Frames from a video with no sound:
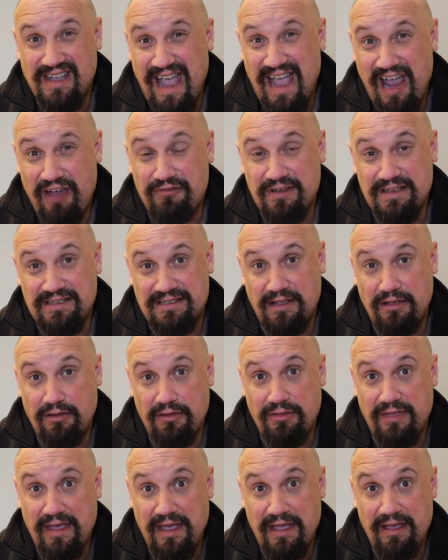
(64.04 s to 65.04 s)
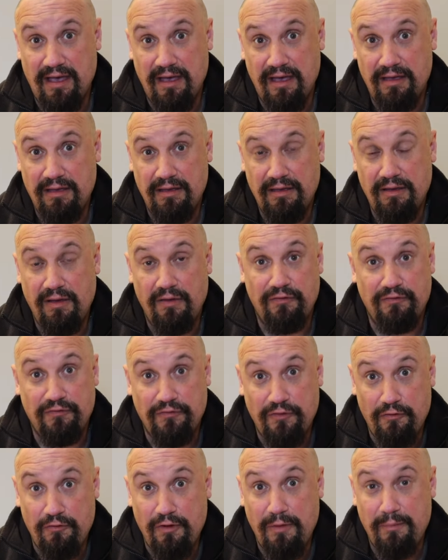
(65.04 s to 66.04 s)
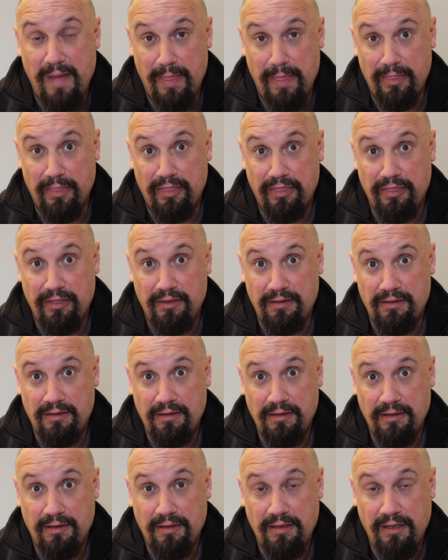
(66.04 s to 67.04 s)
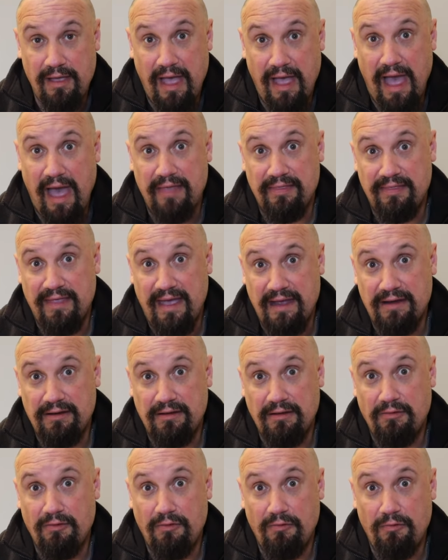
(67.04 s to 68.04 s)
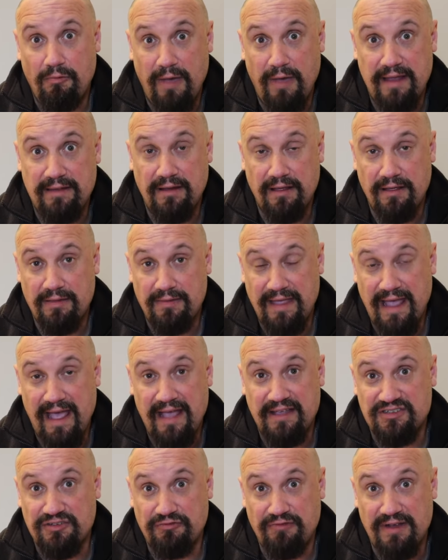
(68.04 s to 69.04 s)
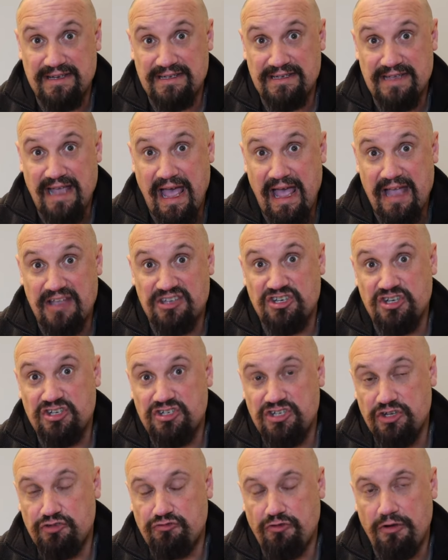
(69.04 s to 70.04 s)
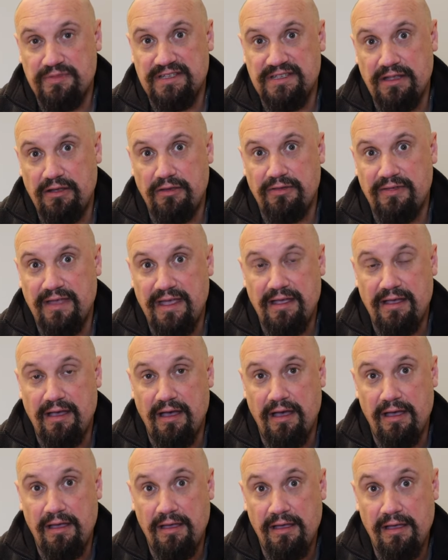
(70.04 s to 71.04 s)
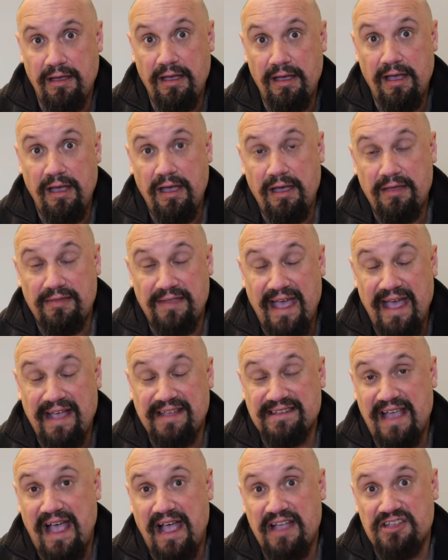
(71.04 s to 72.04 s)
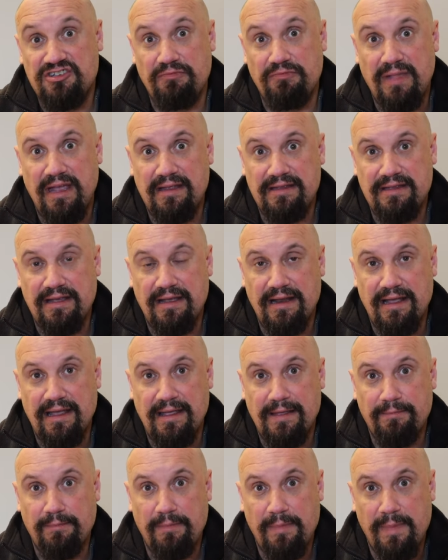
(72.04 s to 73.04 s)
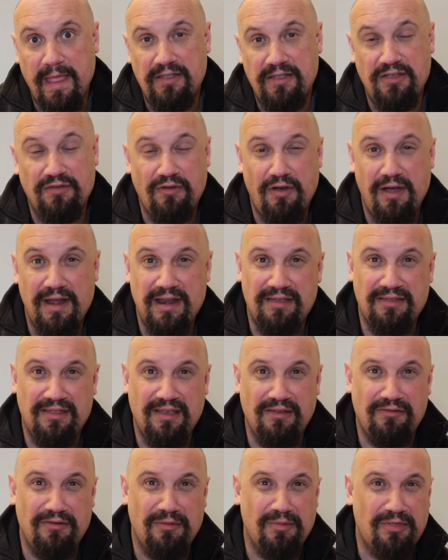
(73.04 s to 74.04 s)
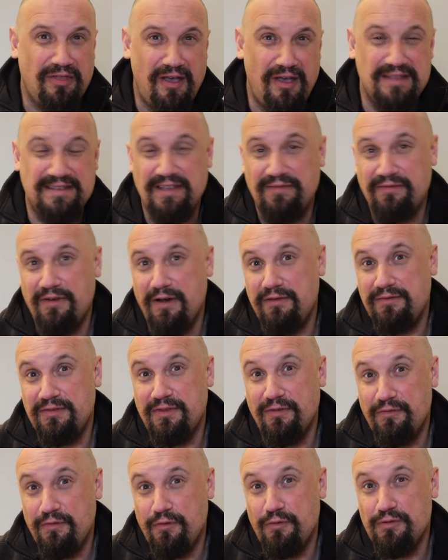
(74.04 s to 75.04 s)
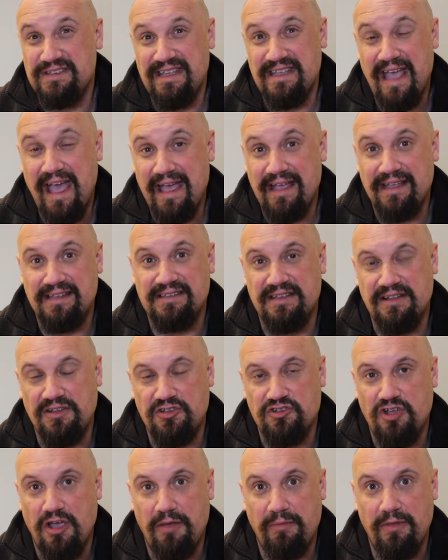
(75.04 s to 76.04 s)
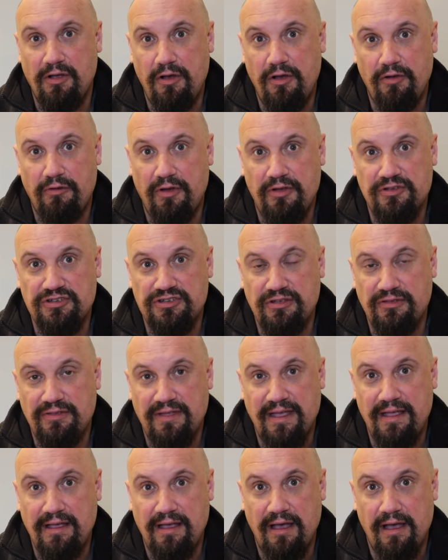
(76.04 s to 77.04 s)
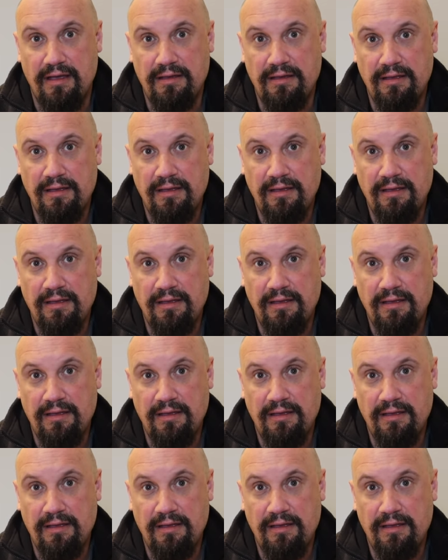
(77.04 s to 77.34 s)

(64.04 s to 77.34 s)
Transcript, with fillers: carries the ootheca for a month, and then when the eggs are ready to hatch, she drops the ootheca, the eggs hatch immediately, and you've got anything from thirty-five to forty eggs in a German cockroach ootheca.